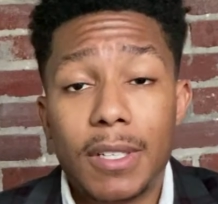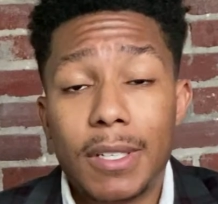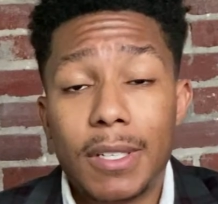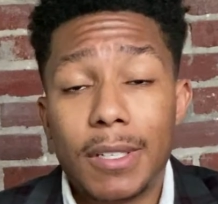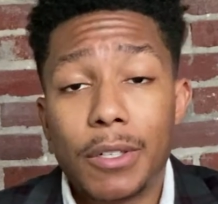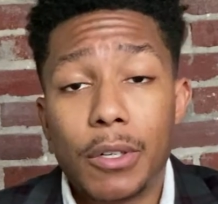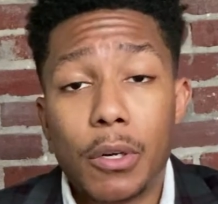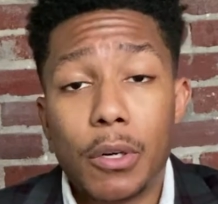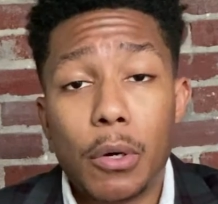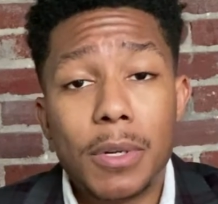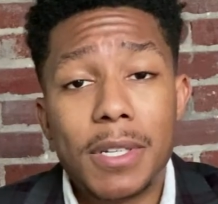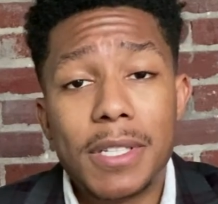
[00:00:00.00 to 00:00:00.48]

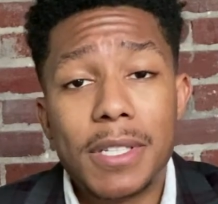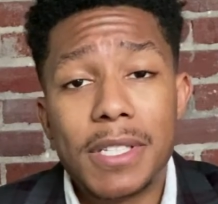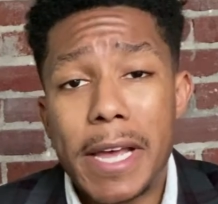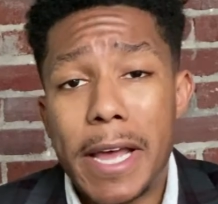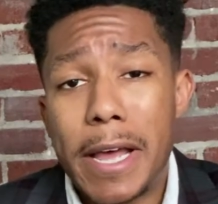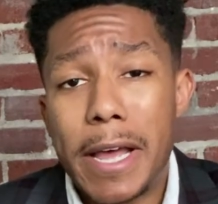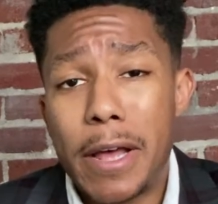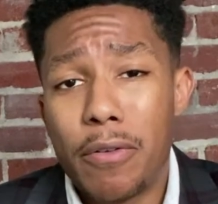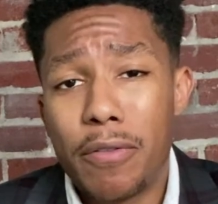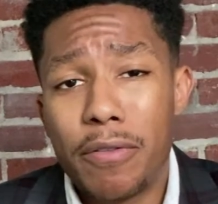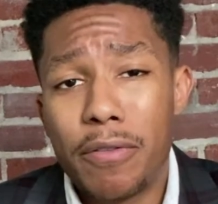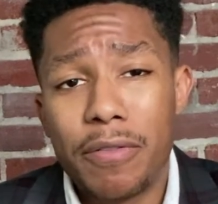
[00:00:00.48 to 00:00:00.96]
go to
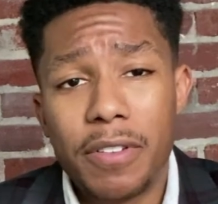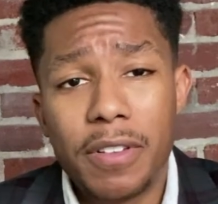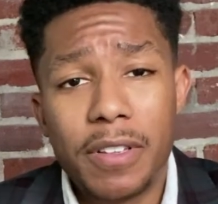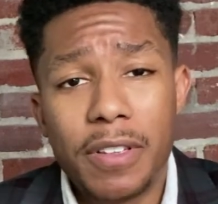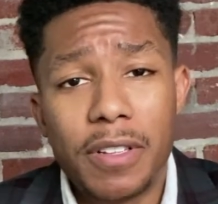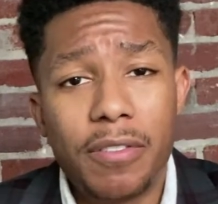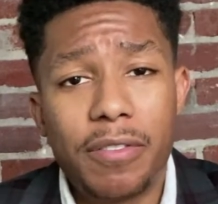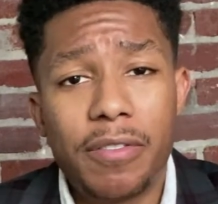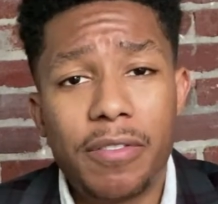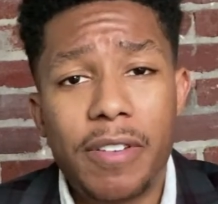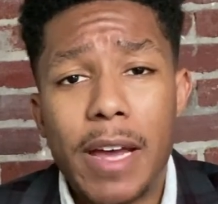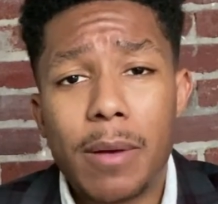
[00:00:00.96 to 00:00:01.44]
town, fill in
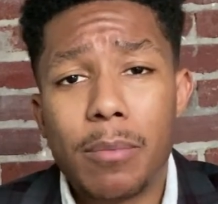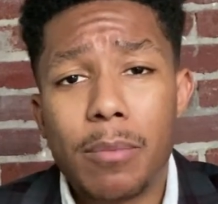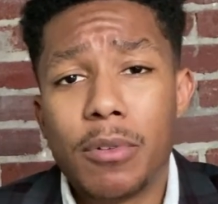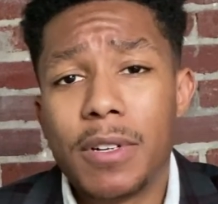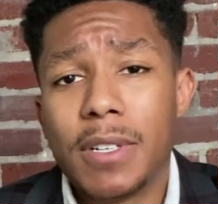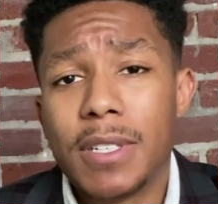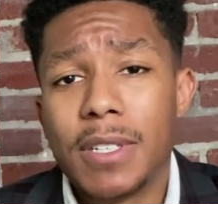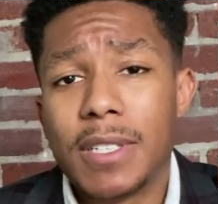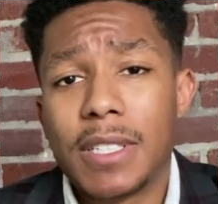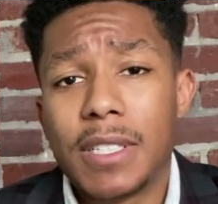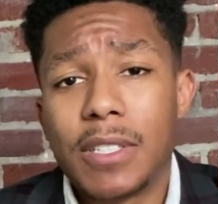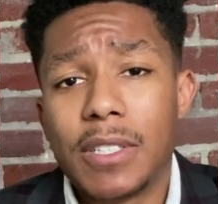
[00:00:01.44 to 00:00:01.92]
the
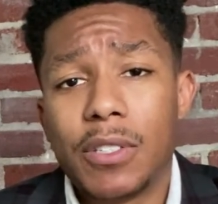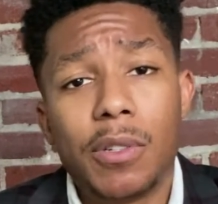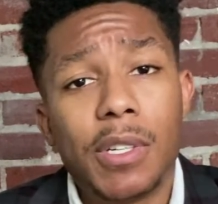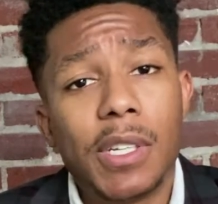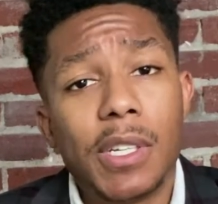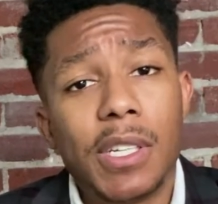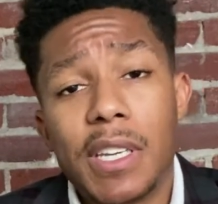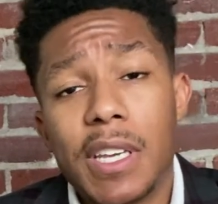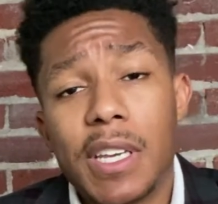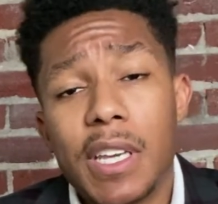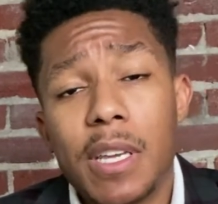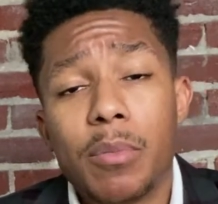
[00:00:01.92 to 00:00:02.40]
fabrics, and you can
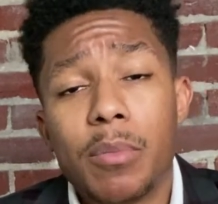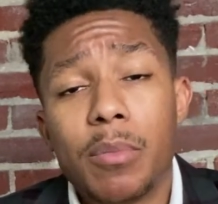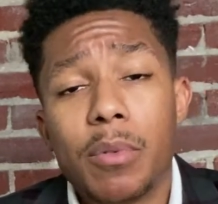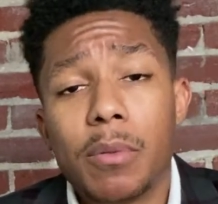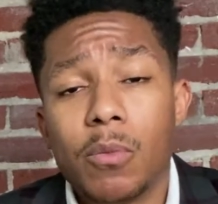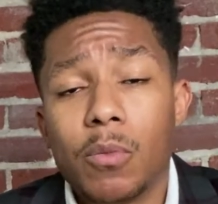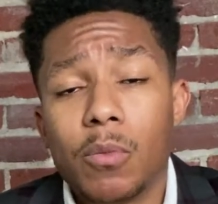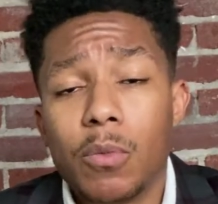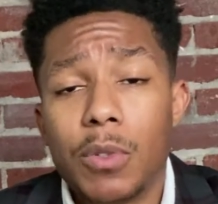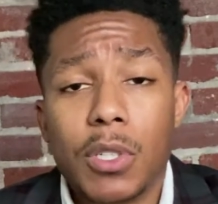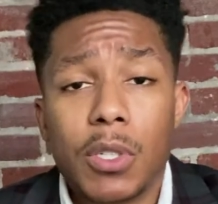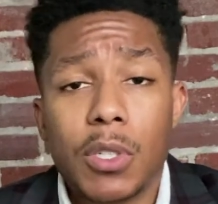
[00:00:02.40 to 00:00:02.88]
get to keep them,
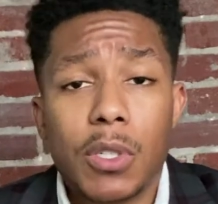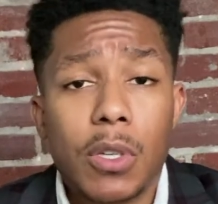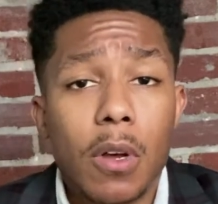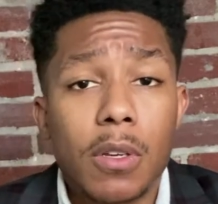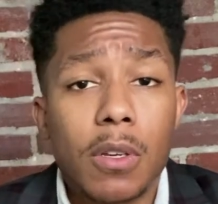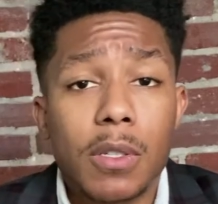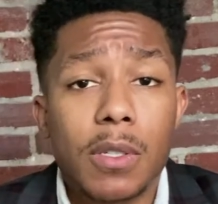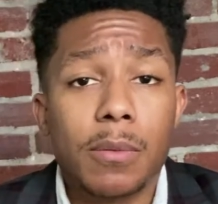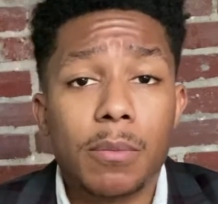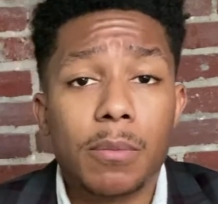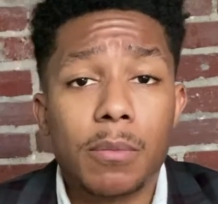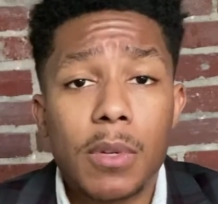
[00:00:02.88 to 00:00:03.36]
which is
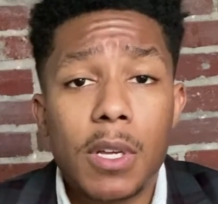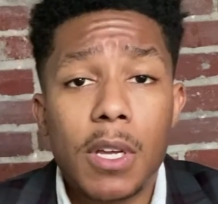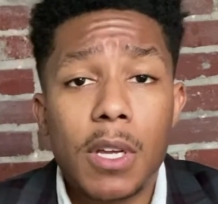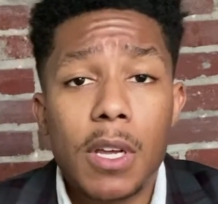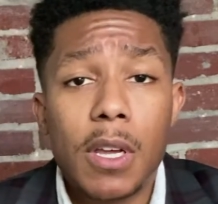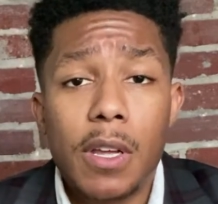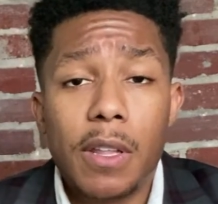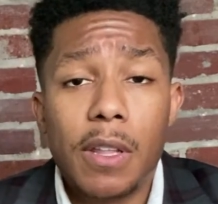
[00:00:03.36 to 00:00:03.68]
awesome.